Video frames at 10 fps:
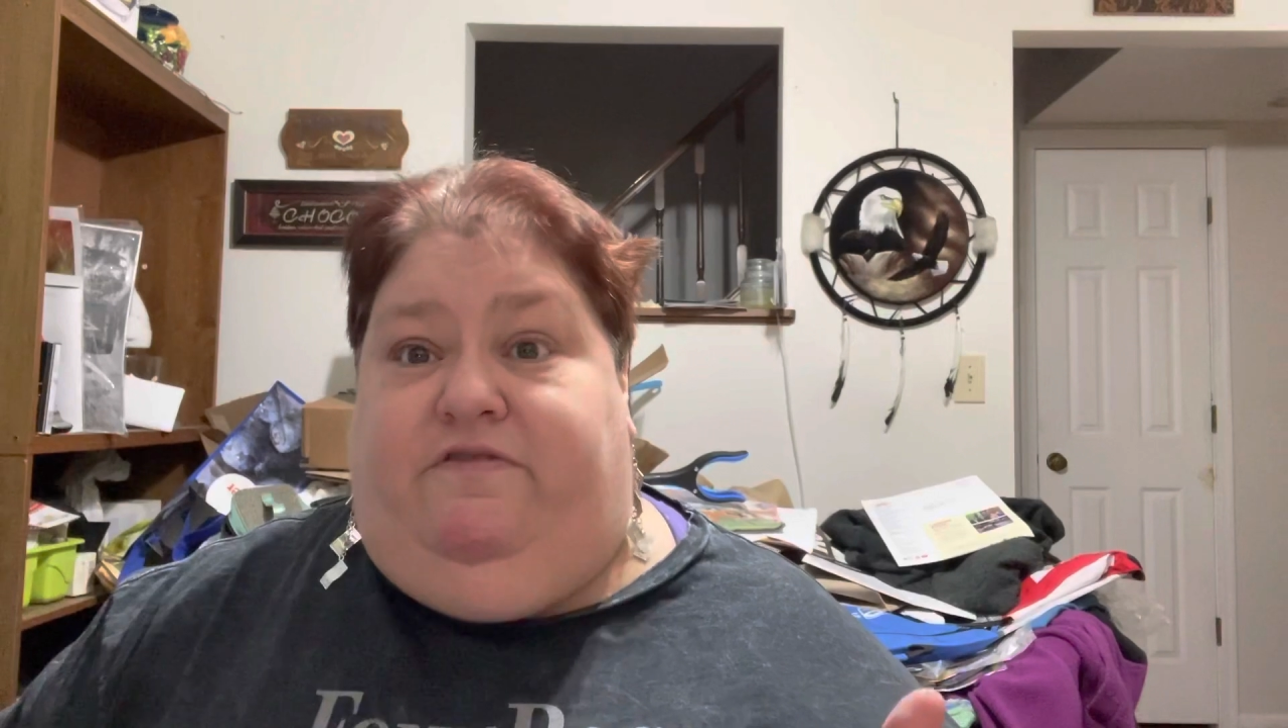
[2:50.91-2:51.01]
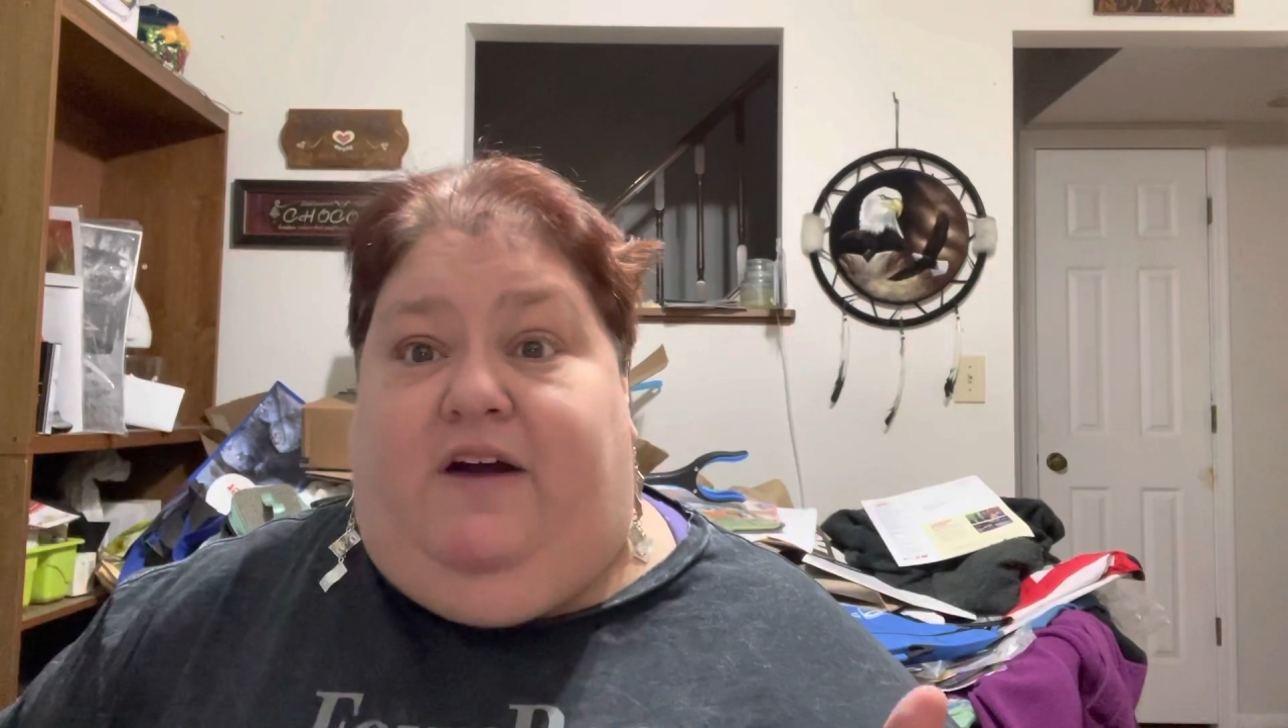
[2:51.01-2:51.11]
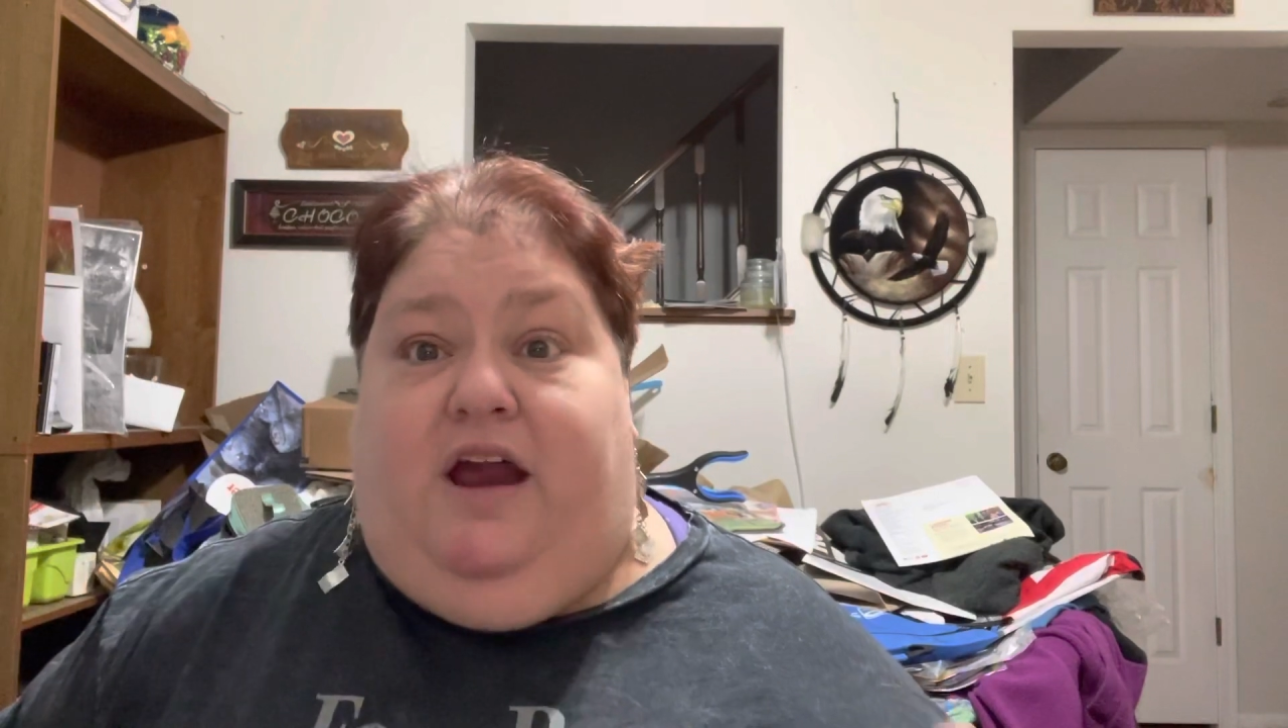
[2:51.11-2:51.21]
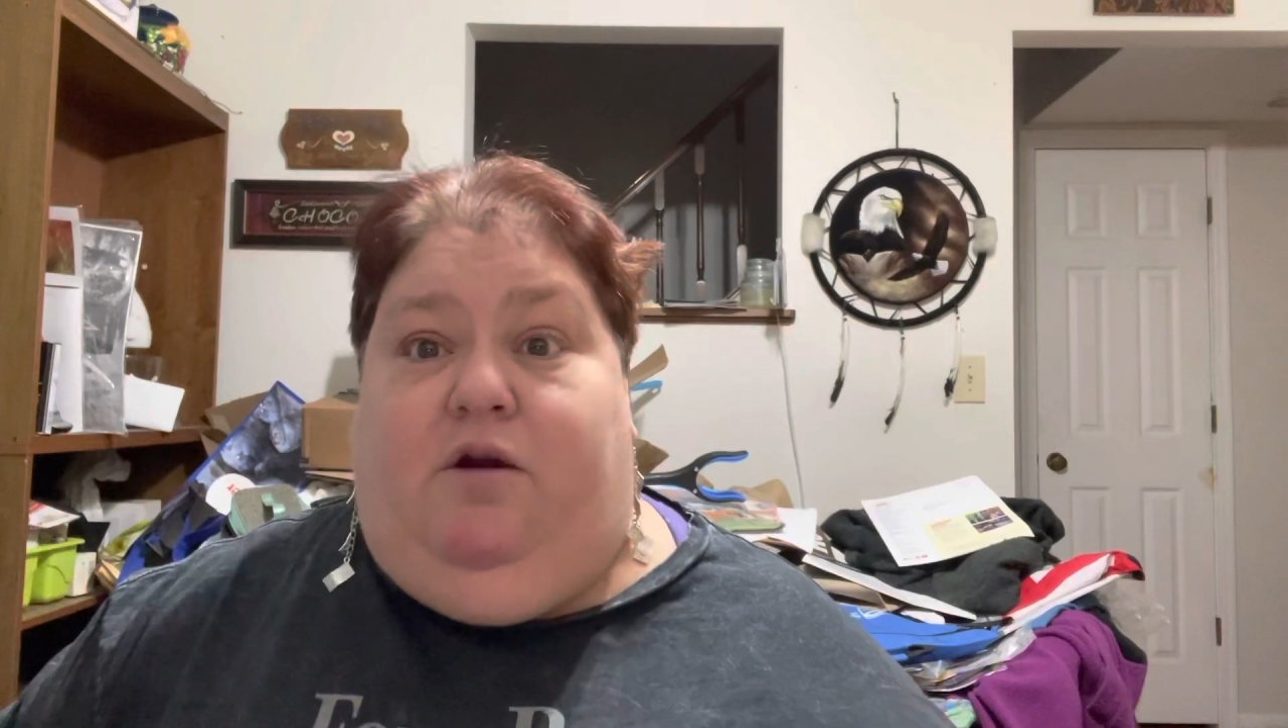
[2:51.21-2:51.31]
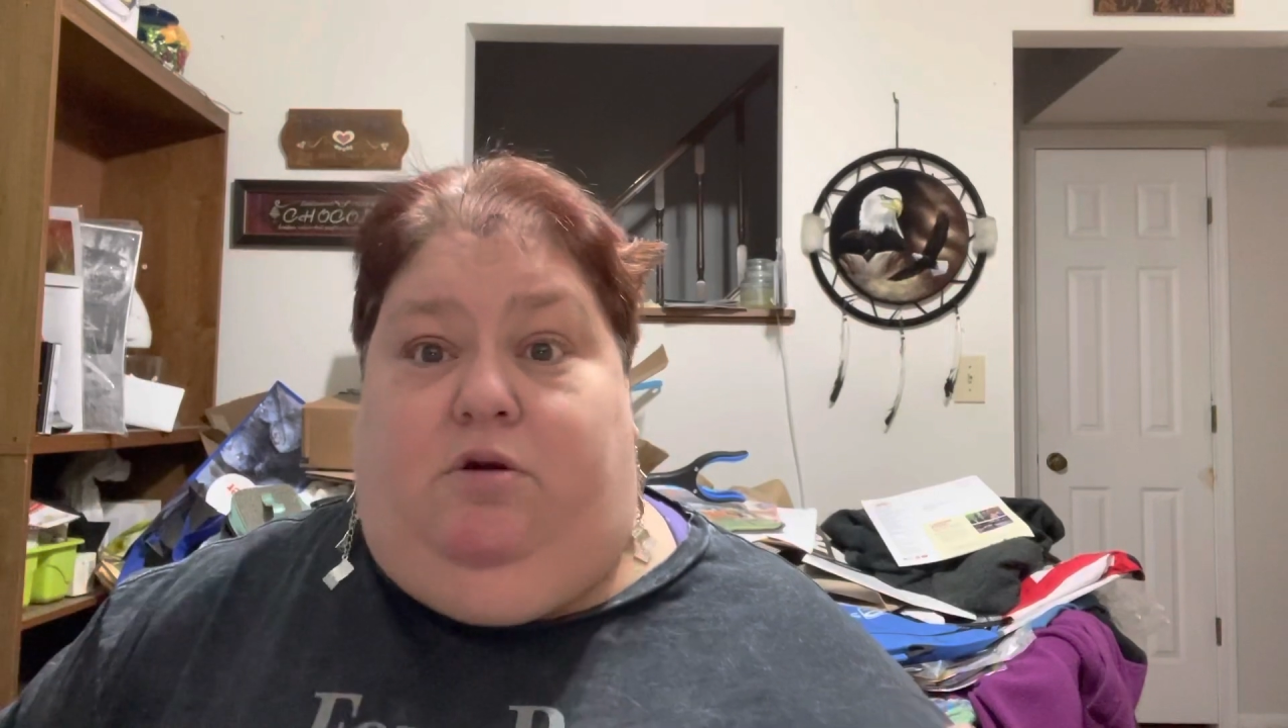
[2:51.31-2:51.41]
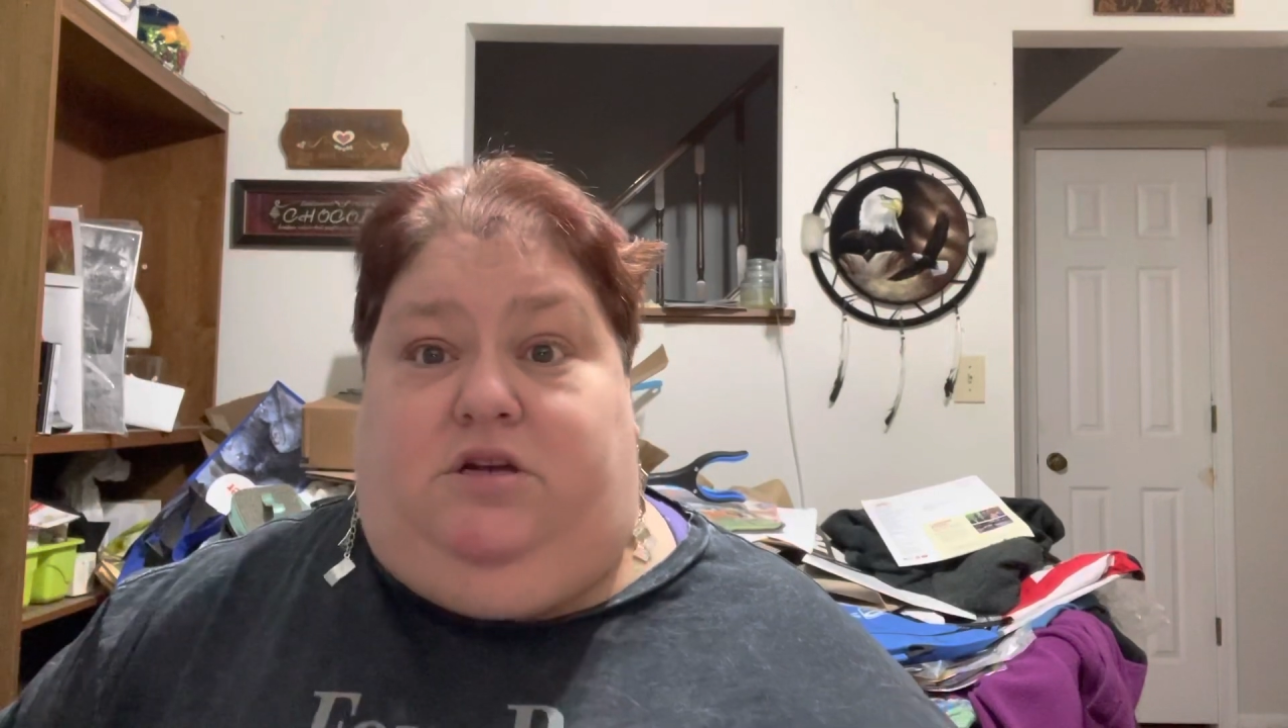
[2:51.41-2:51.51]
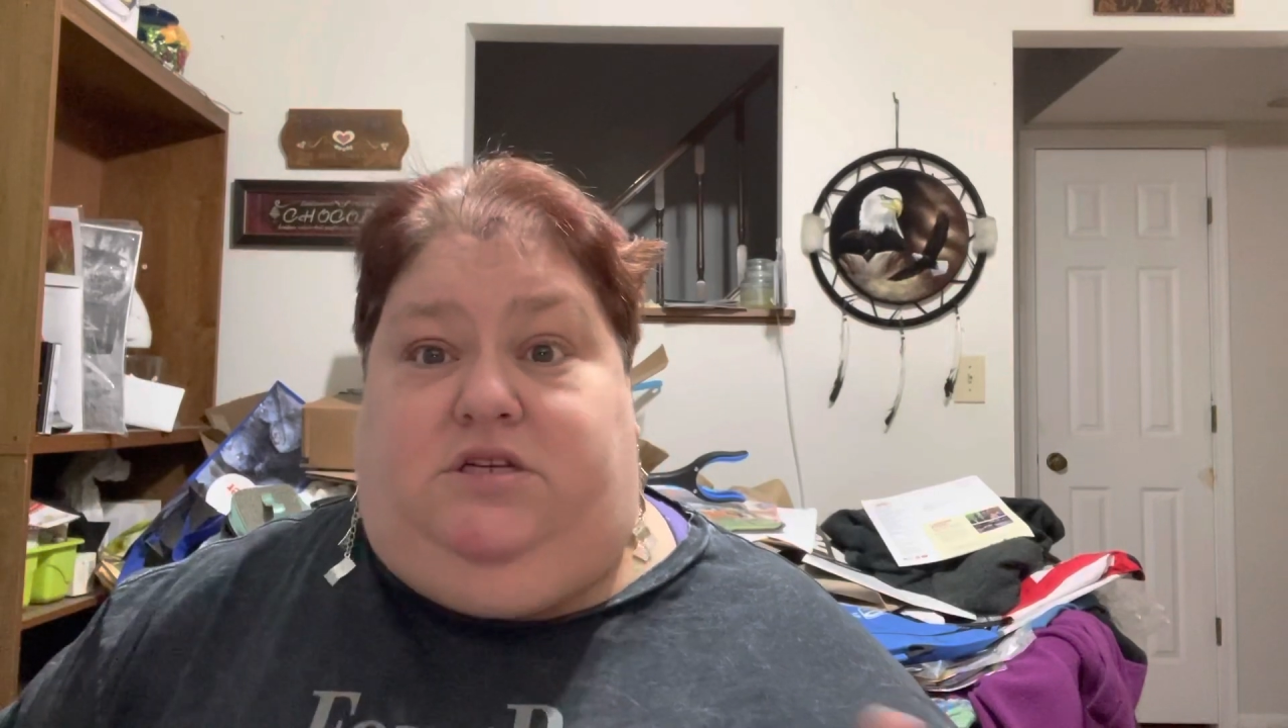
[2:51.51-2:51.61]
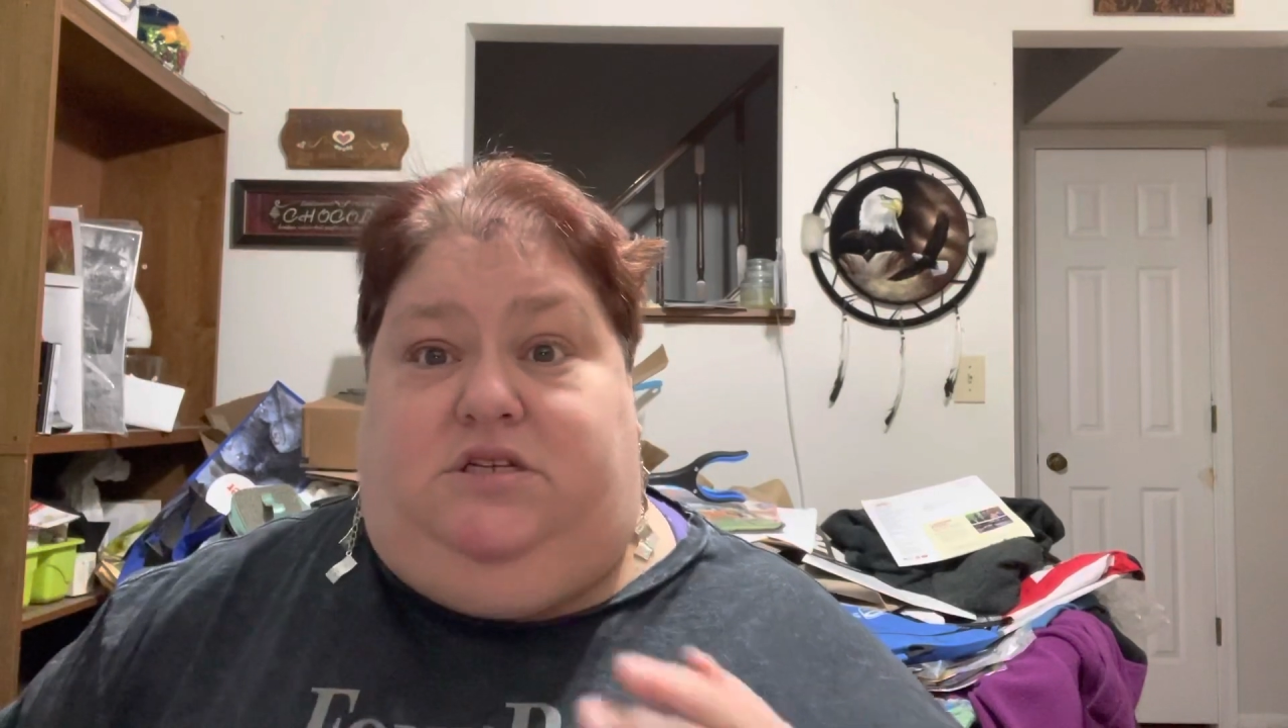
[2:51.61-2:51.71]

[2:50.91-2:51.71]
fireworks